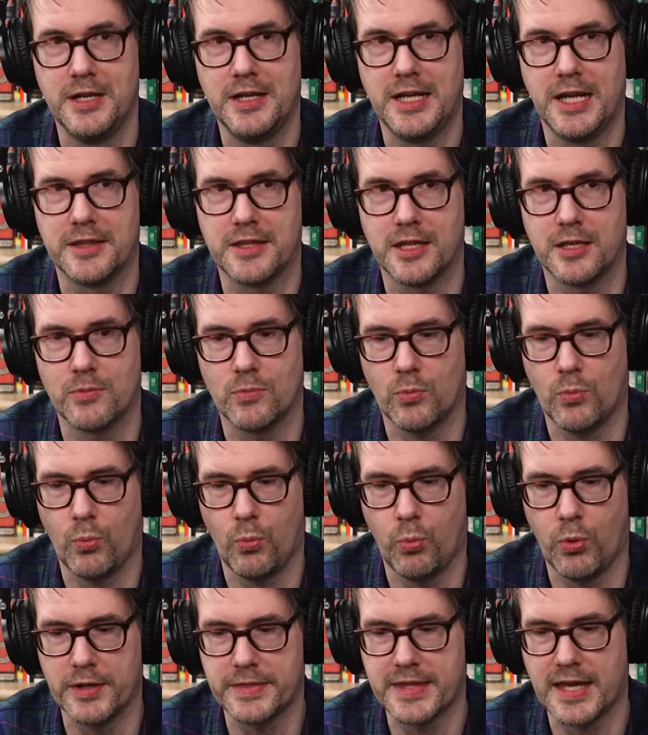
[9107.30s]
and then
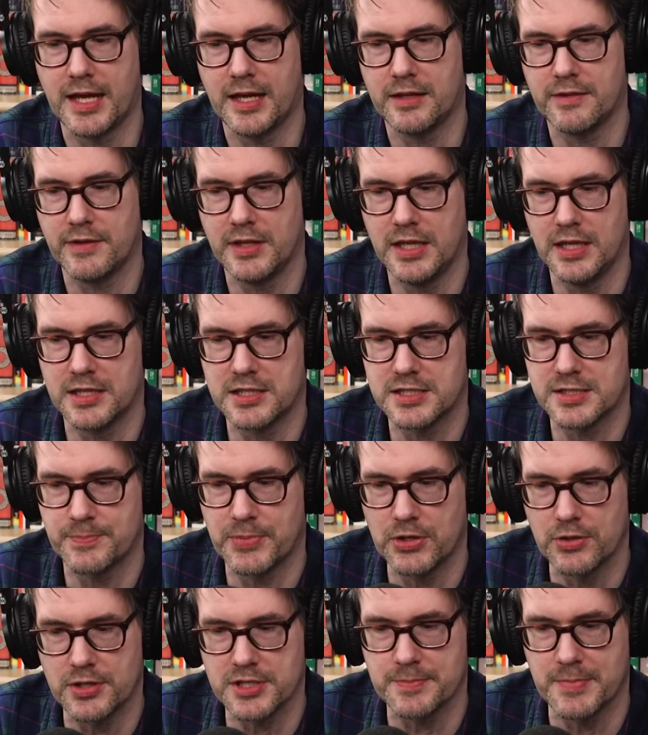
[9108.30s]
what that
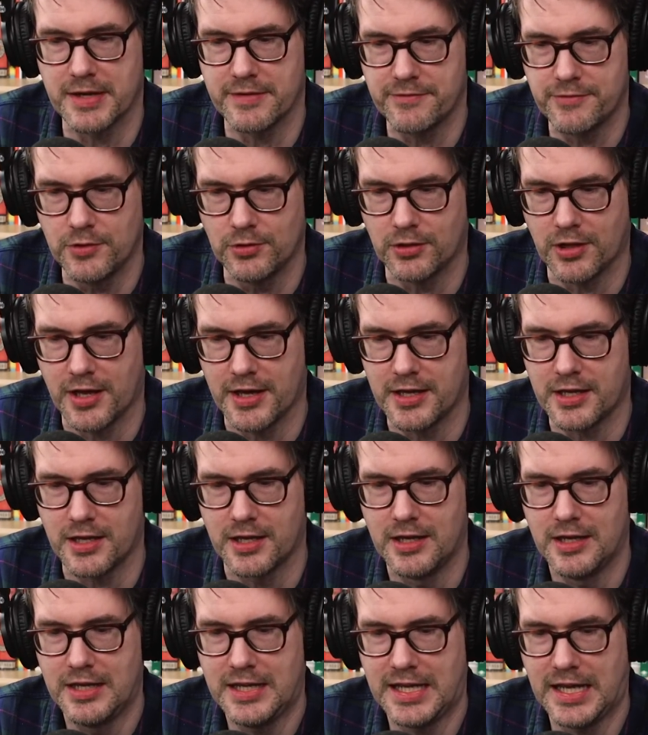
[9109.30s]
experience may feel like,
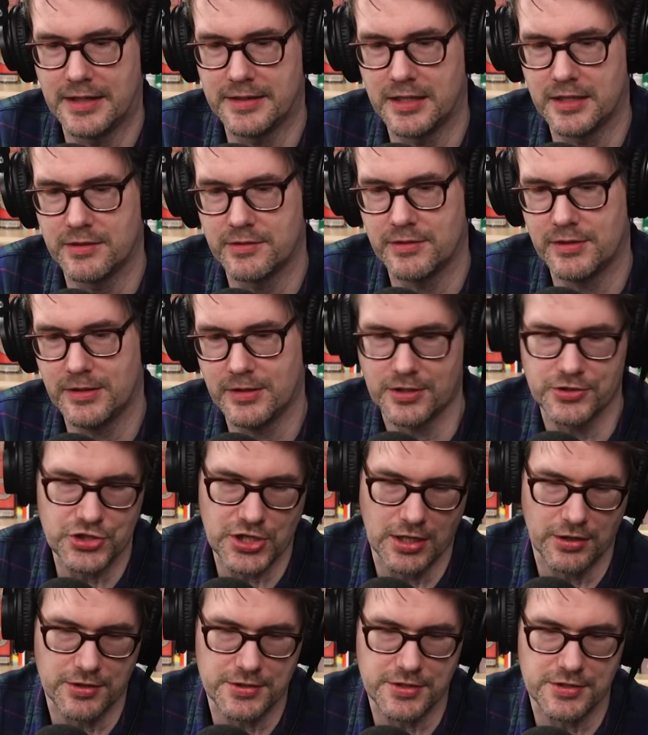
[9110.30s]
and then the
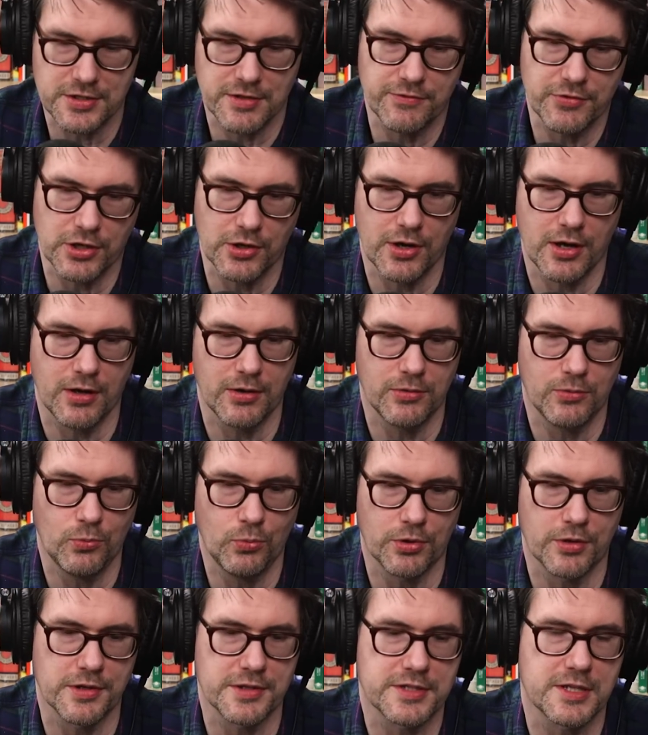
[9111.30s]
challenge is to figure out what
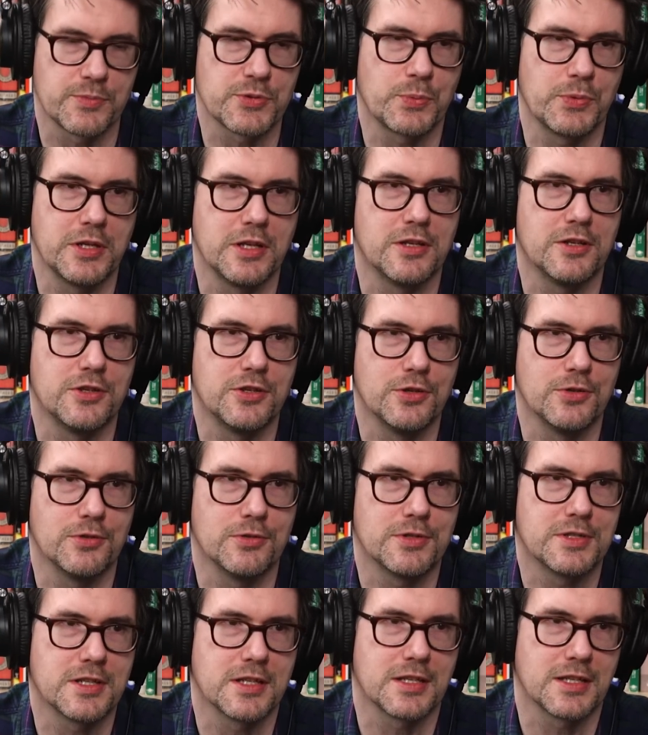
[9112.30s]
are the steps we need to do
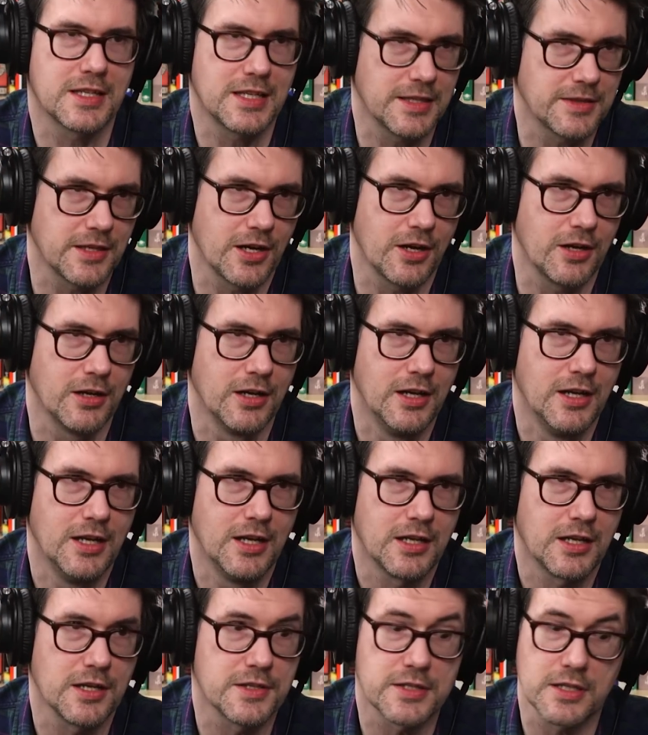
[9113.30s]
to get there.
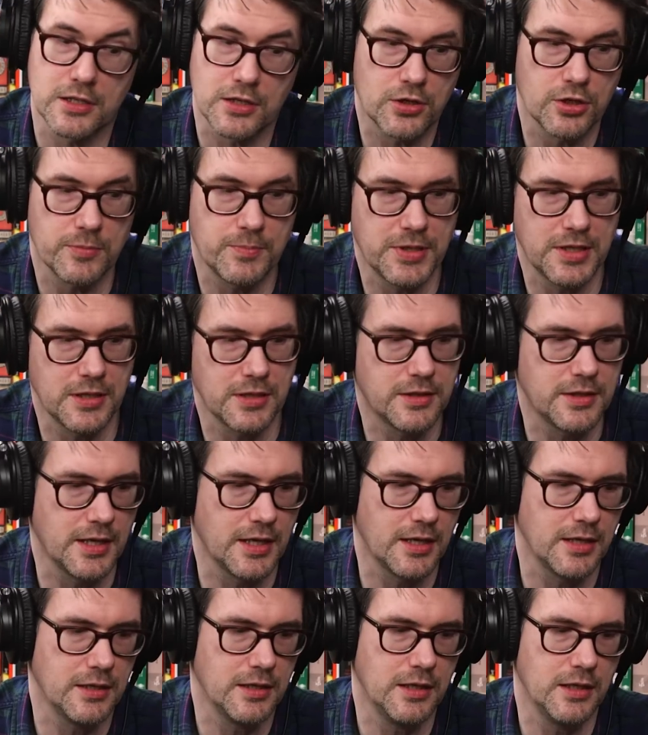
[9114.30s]
Because it could be
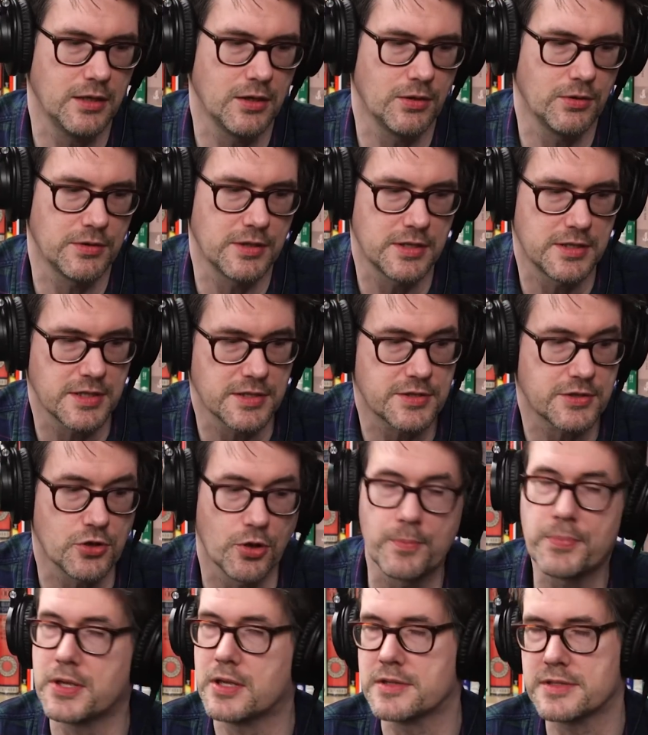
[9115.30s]
that, you know, the
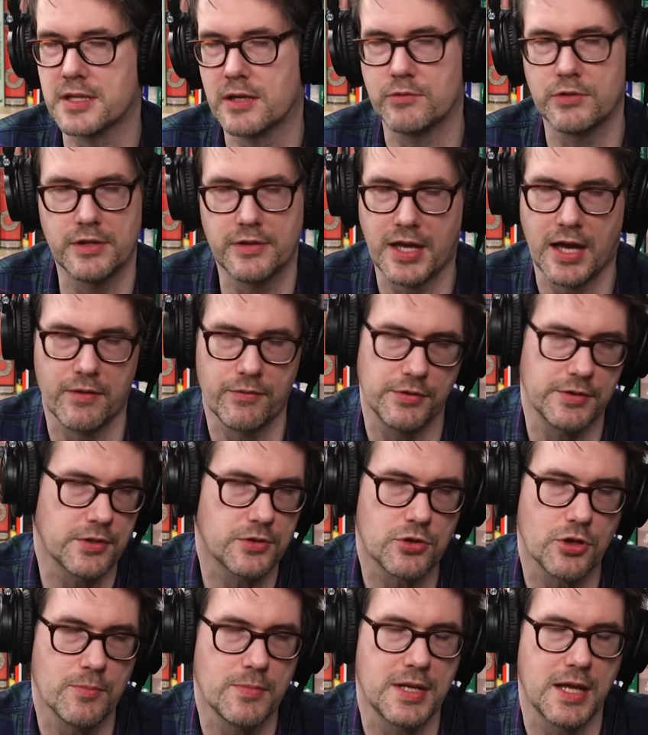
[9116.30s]
dystopias that we have with the
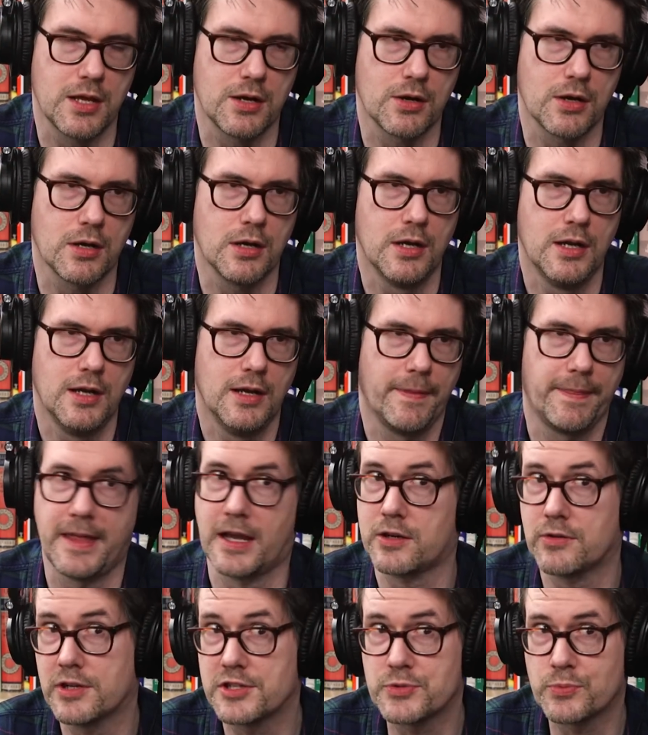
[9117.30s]
Terminator, that
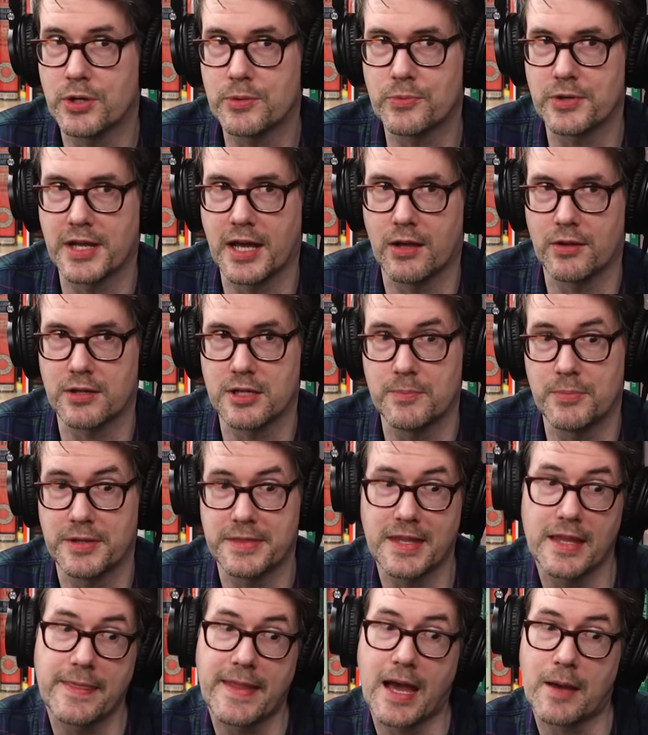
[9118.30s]
creates one reality, but
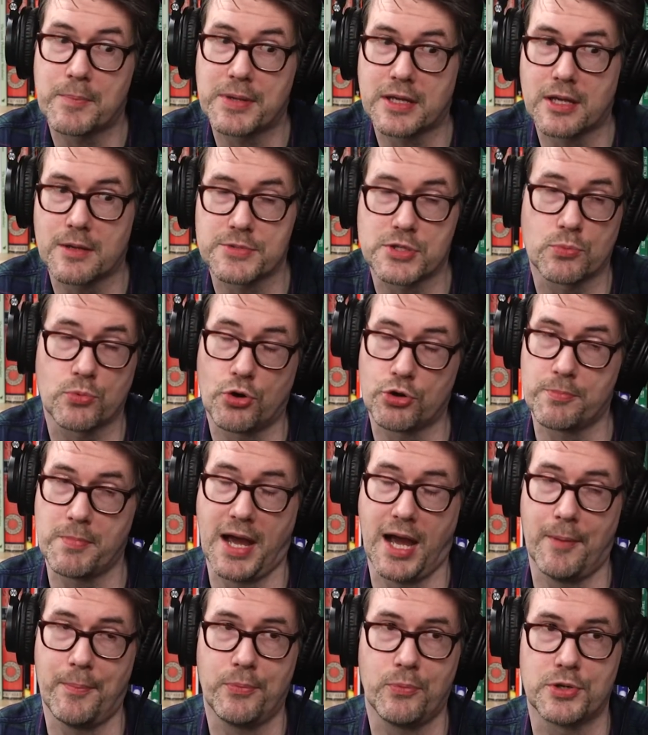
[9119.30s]
then that becomes a
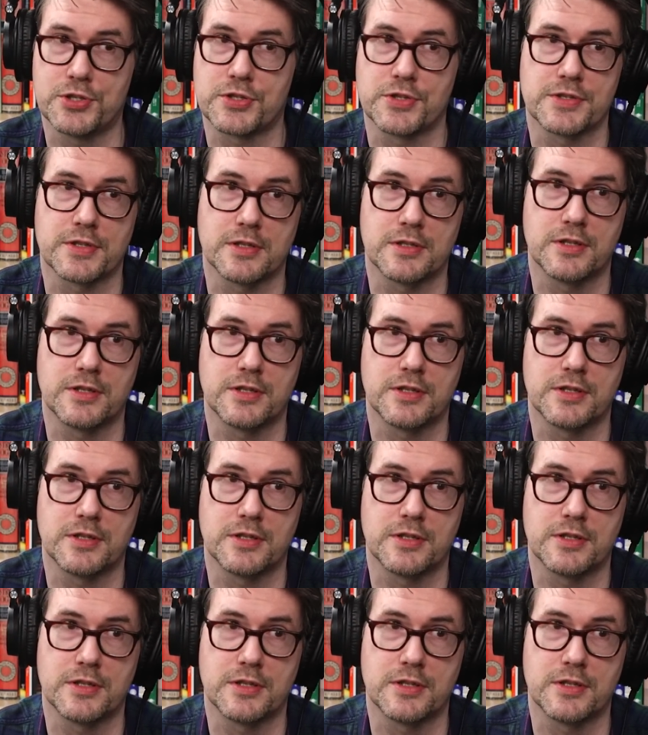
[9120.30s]
roadmap, which is a,